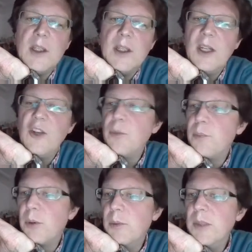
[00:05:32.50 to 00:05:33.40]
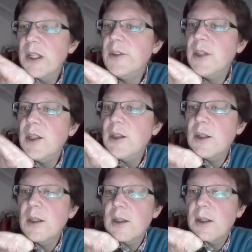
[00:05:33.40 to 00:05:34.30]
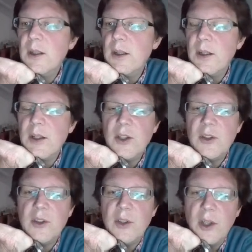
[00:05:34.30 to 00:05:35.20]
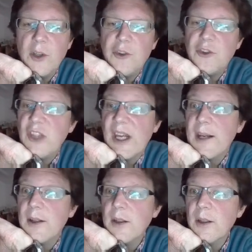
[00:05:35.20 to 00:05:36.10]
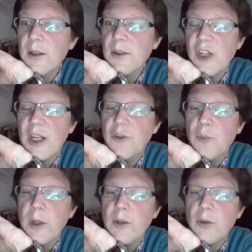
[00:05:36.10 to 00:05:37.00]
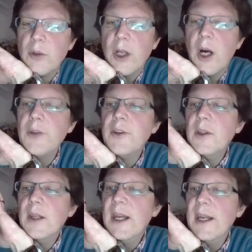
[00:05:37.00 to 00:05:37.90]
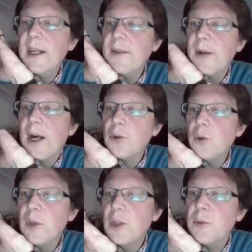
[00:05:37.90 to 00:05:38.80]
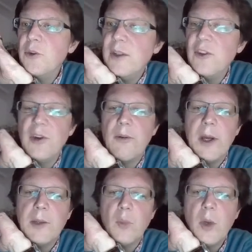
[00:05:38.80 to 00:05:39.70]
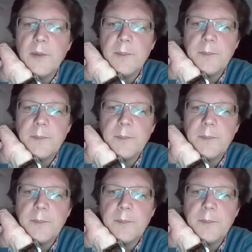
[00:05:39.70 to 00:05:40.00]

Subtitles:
is a probability does checks whether or not a value is between 0 and 1.